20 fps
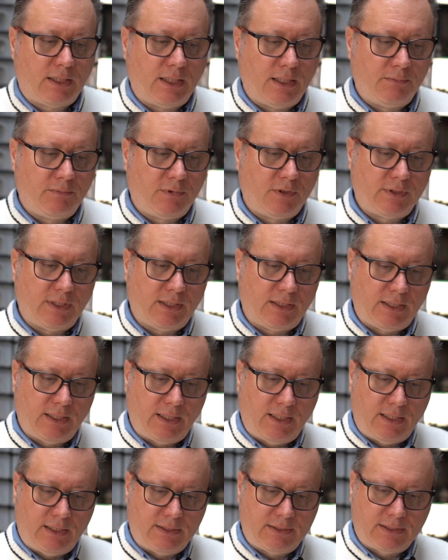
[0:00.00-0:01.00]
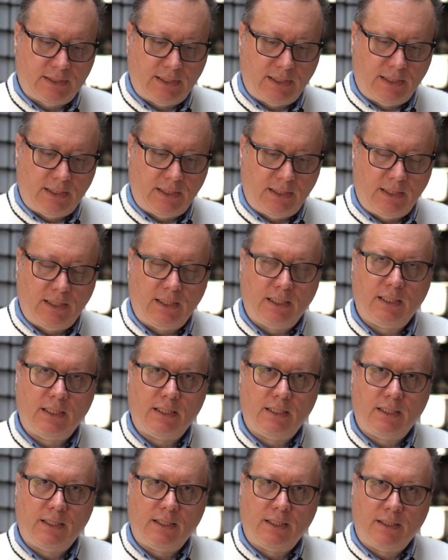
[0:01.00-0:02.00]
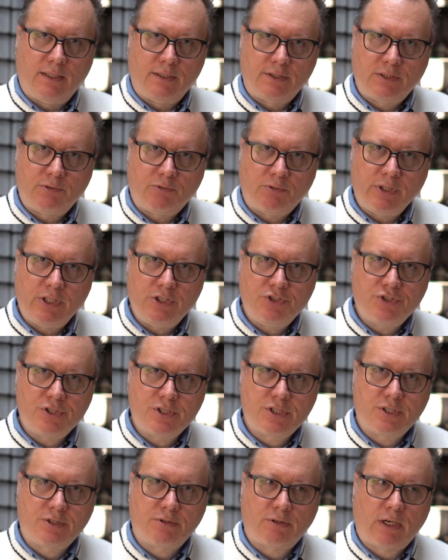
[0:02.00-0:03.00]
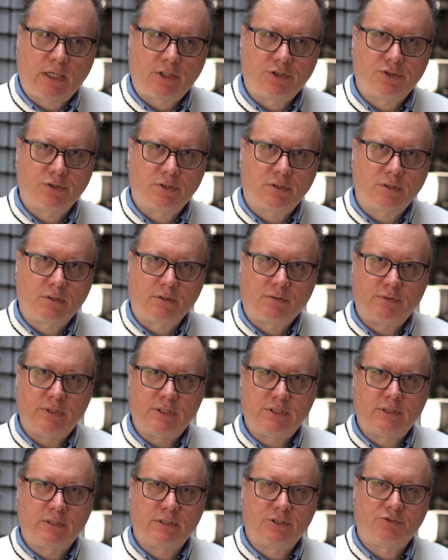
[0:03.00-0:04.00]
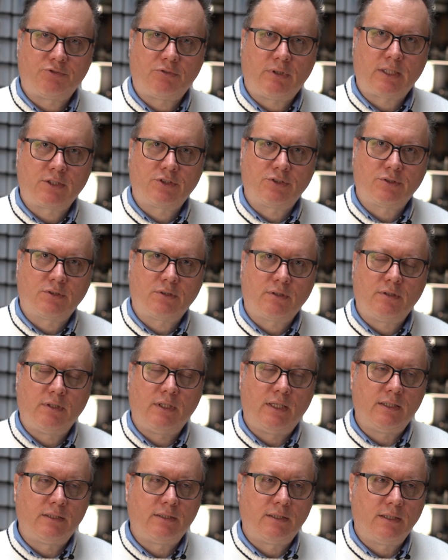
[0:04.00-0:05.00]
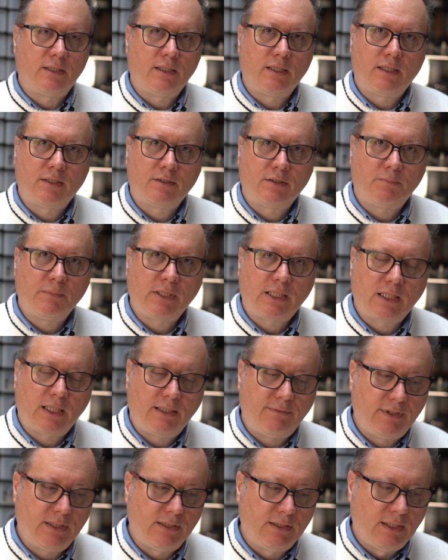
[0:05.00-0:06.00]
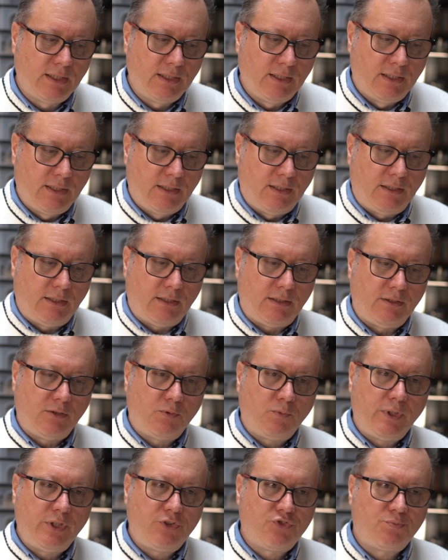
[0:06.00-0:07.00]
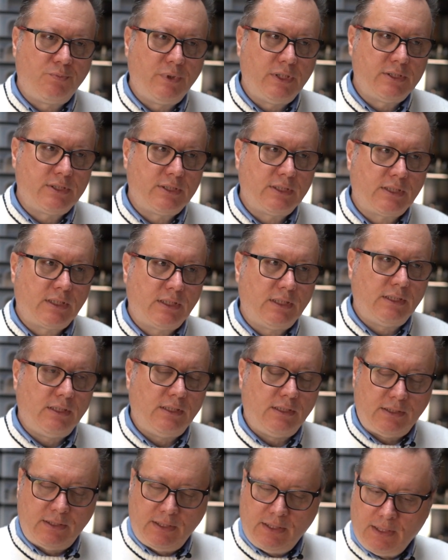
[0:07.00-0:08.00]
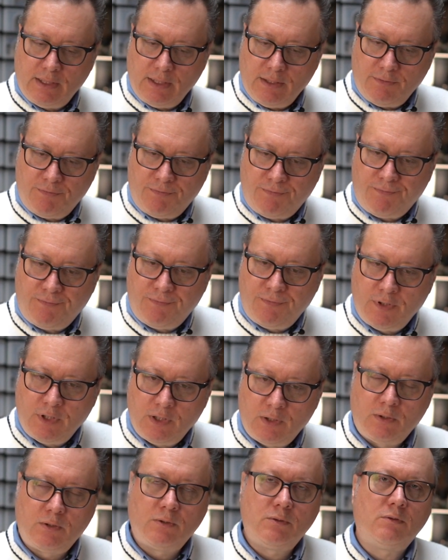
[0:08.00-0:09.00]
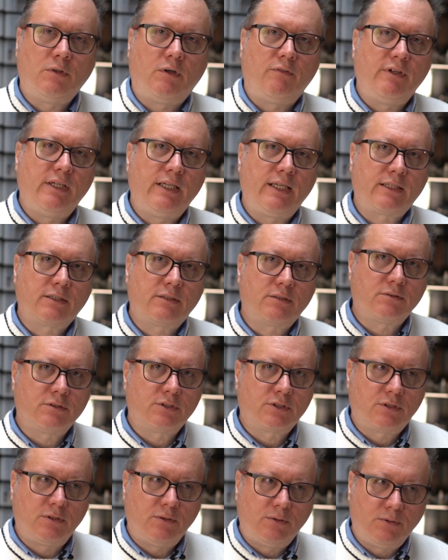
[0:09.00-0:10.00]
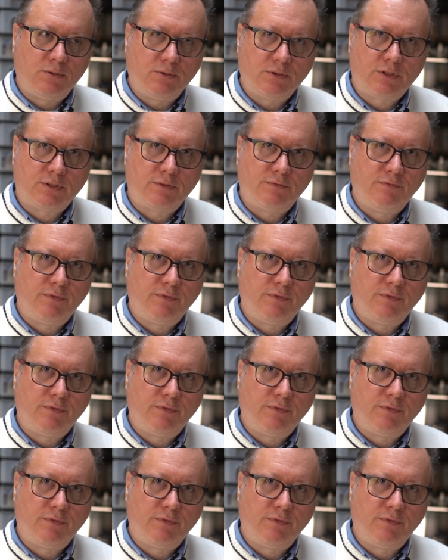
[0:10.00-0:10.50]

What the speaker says: cable that has a rigid structure, crystal structure at atomic level, in which basically the flow of electrons goes